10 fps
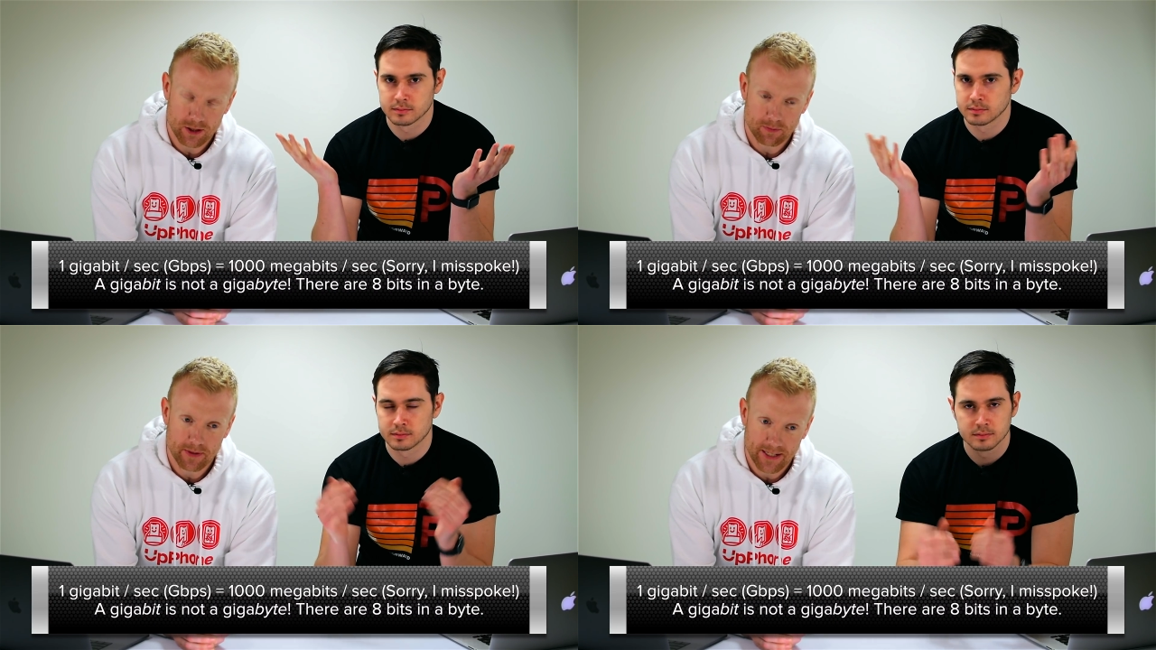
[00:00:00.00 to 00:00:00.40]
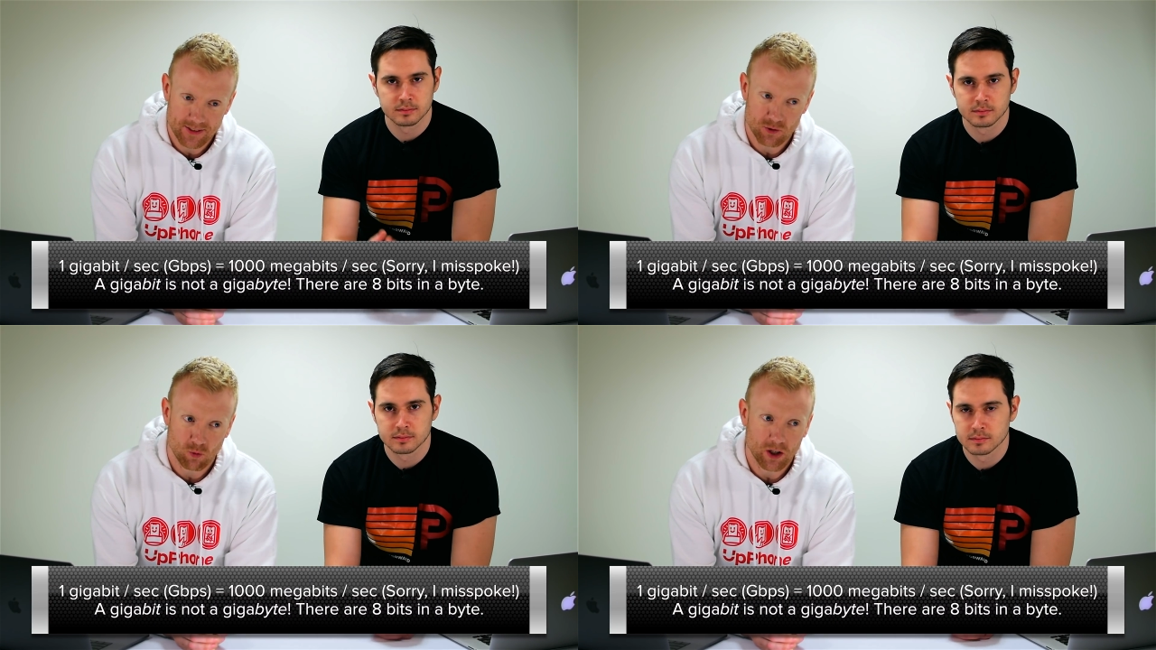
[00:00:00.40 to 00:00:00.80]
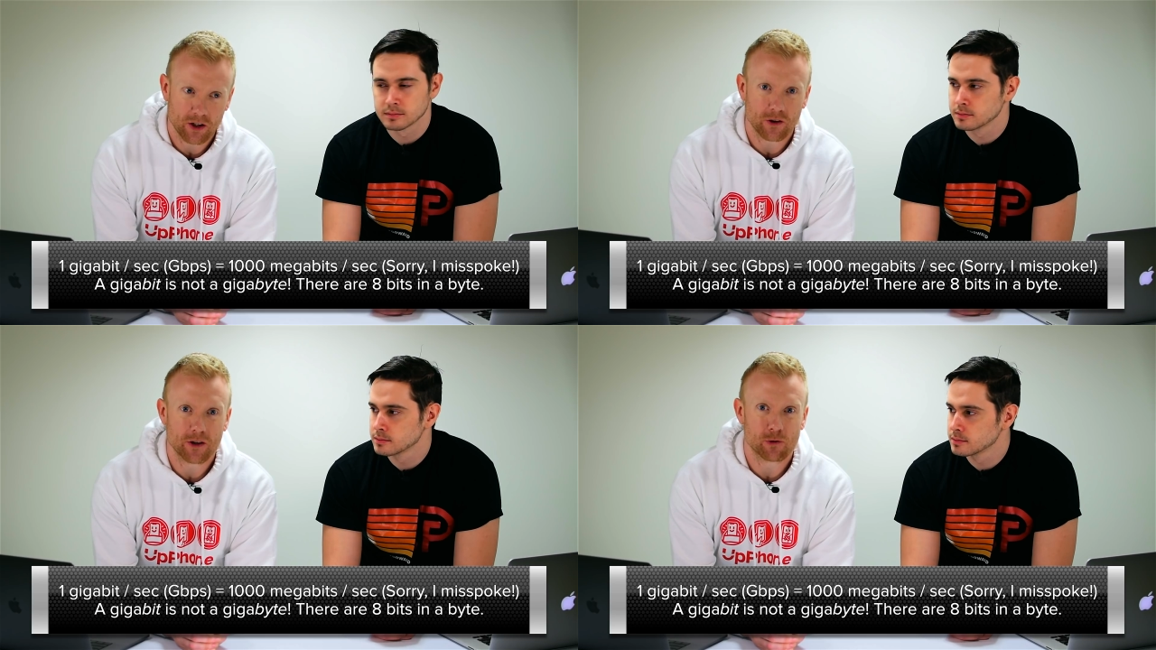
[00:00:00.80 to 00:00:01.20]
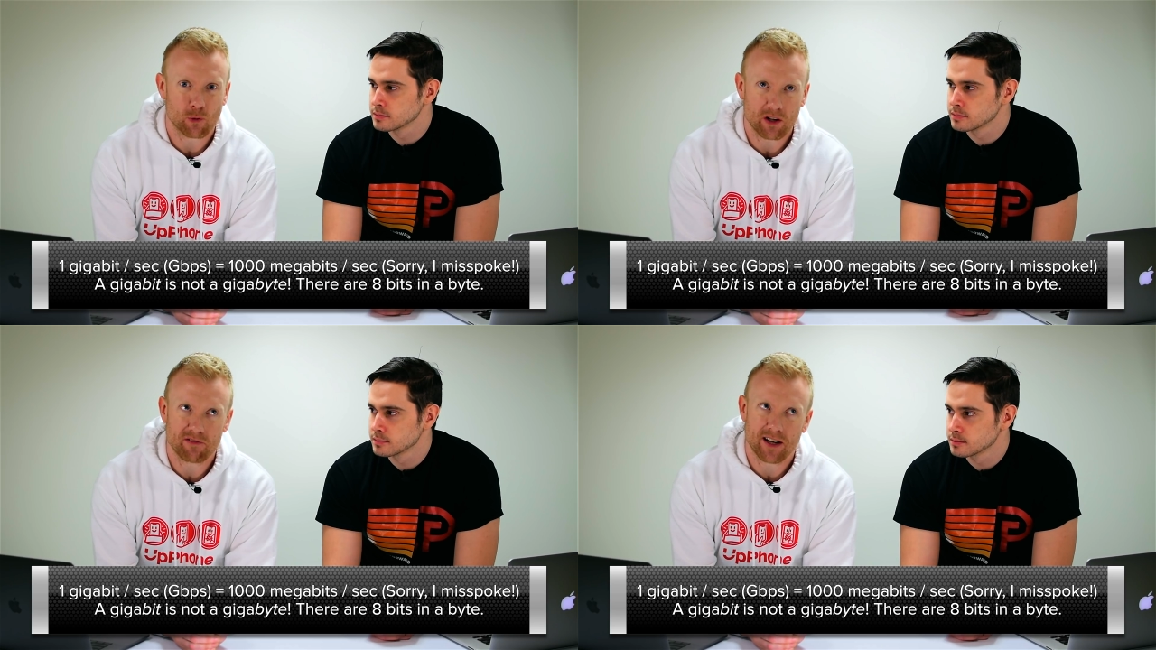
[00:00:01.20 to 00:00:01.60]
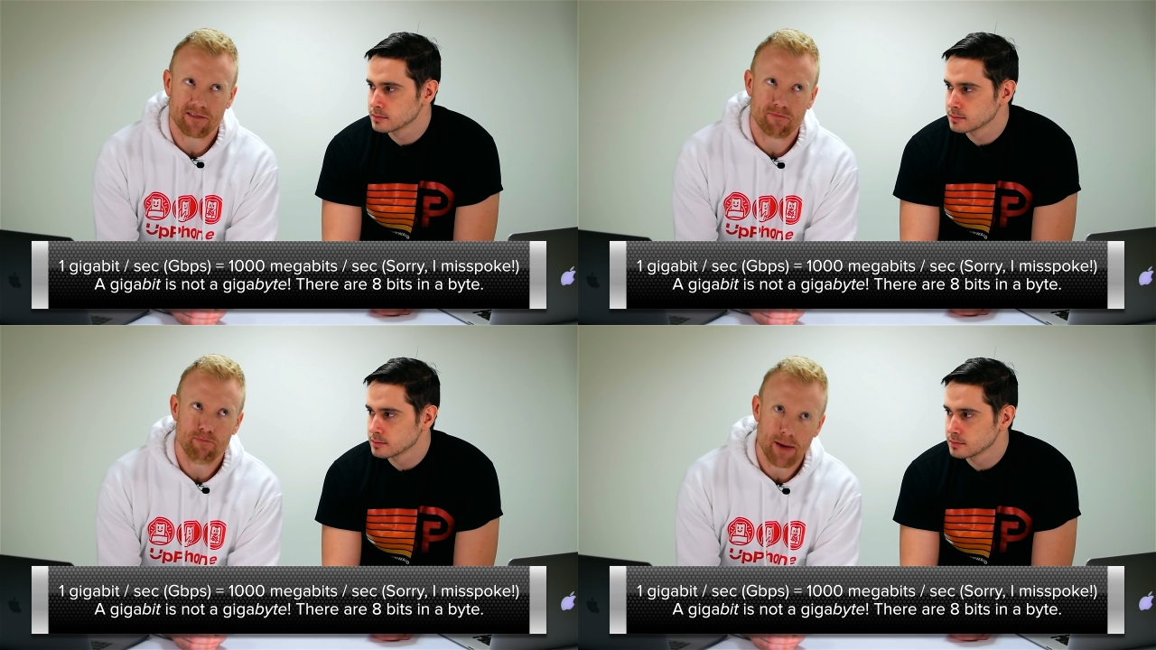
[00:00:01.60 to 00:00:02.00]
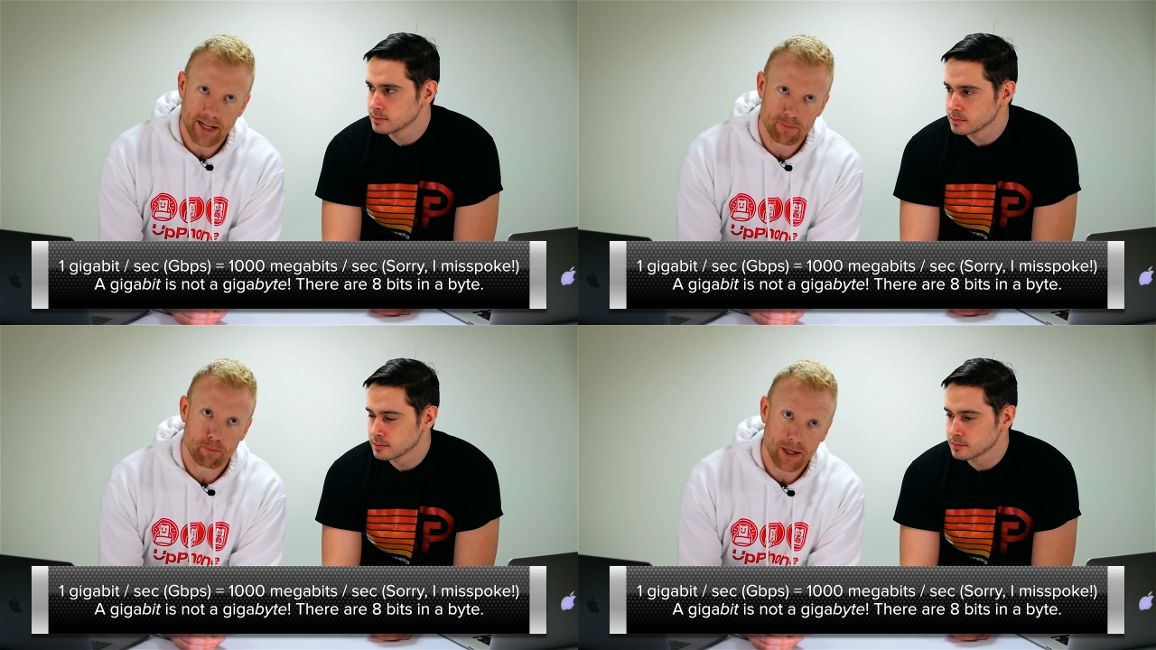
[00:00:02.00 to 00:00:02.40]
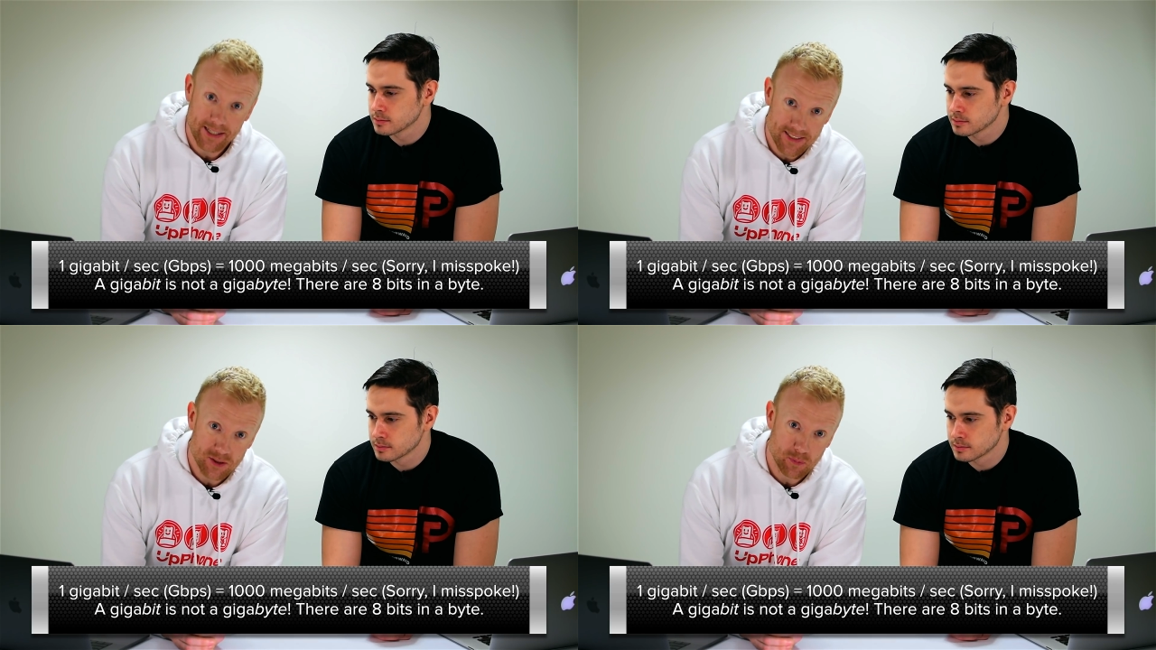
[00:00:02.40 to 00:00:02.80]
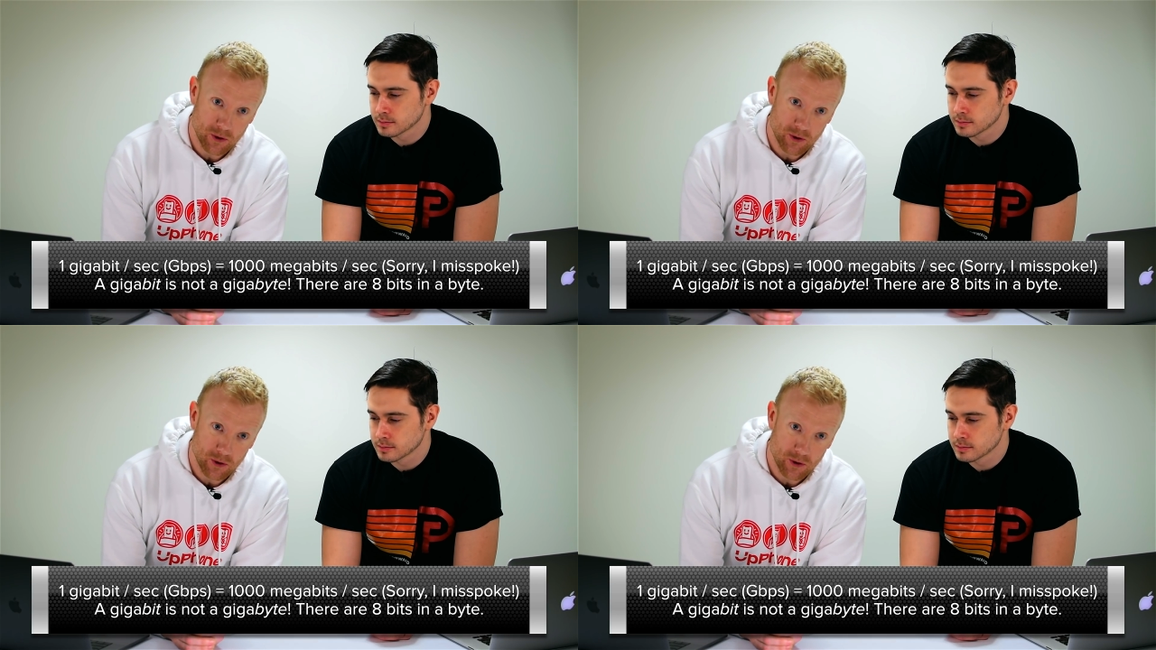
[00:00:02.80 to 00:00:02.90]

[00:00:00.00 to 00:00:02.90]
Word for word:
Speaker 1: which means 125 megabytes